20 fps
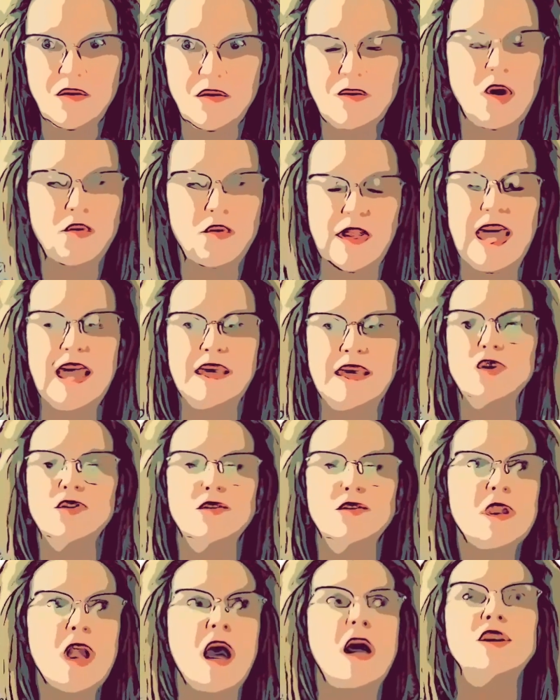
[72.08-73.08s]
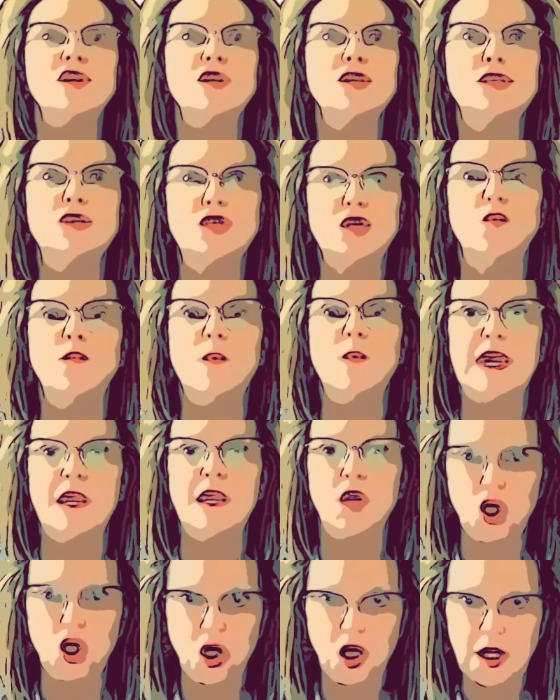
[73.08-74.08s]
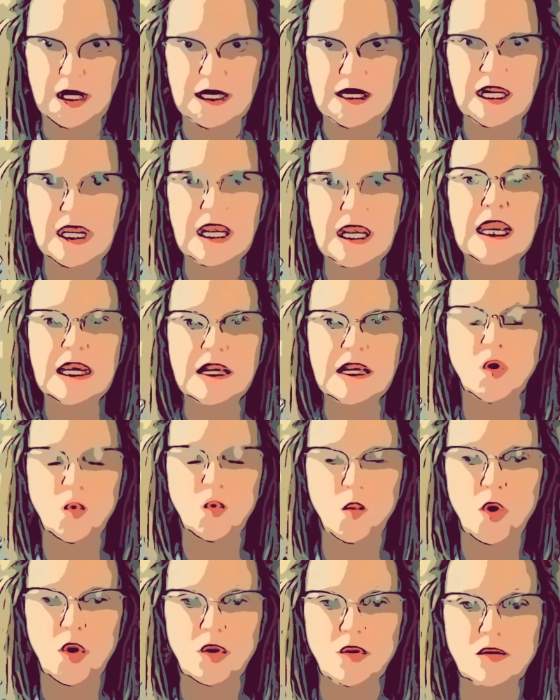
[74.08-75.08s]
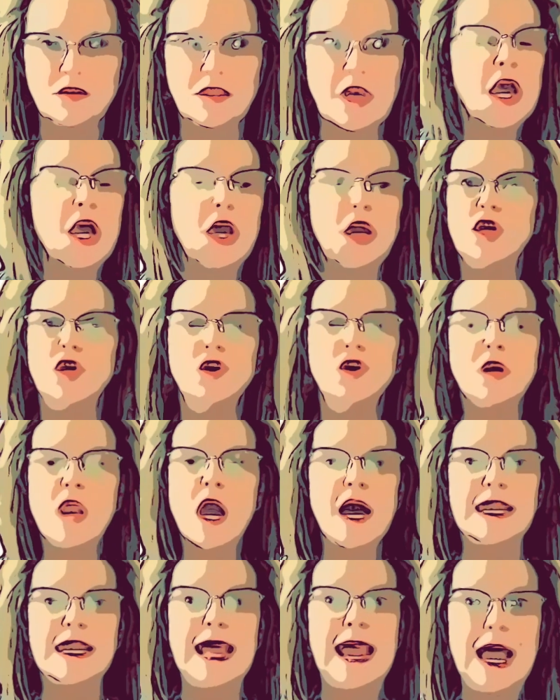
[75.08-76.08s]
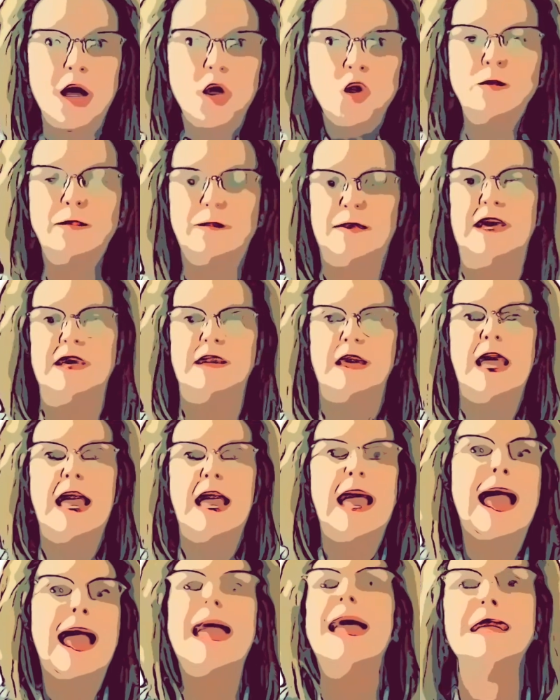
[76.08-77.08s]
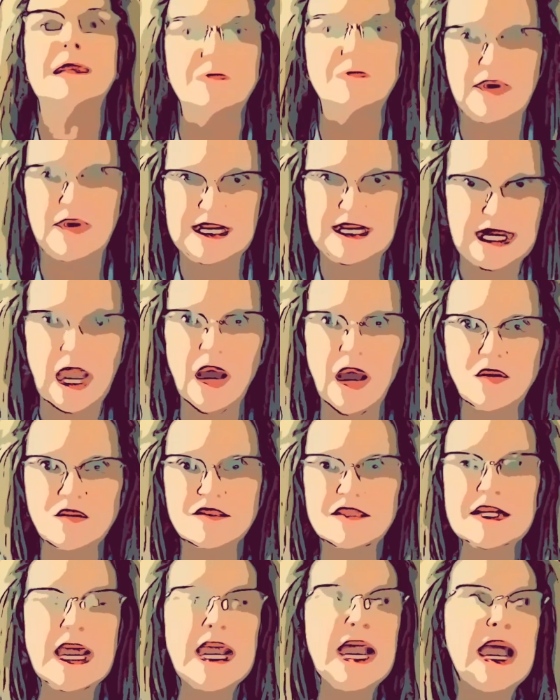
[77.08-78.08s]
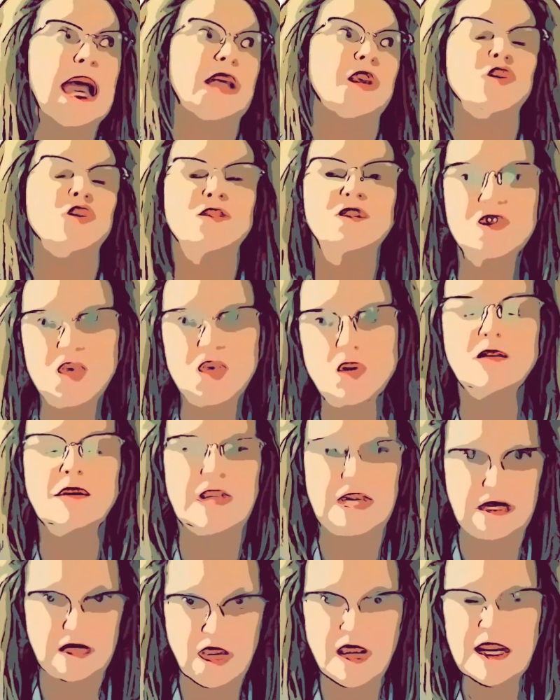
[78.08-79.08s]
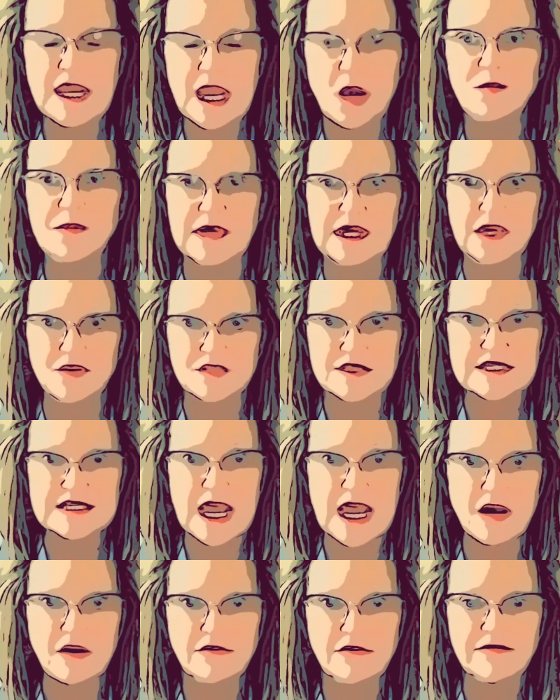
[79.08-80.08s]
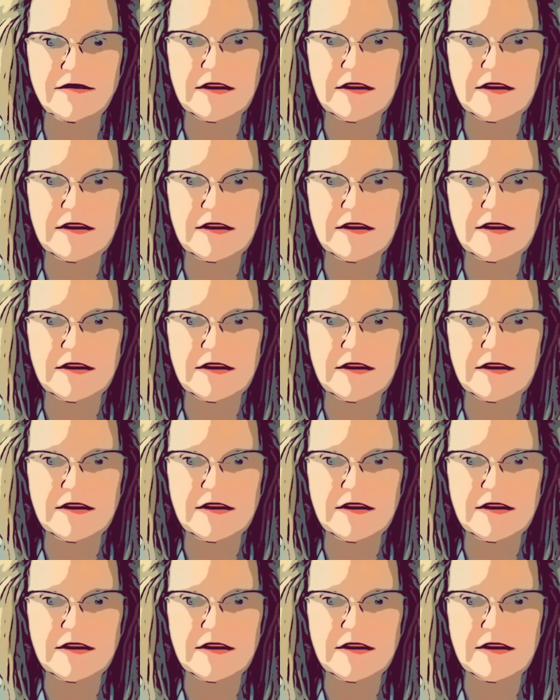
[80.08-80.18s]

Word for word: Okay, you're not doing good in the world. You're not helping anybody else, and you're certainly not helping yourself.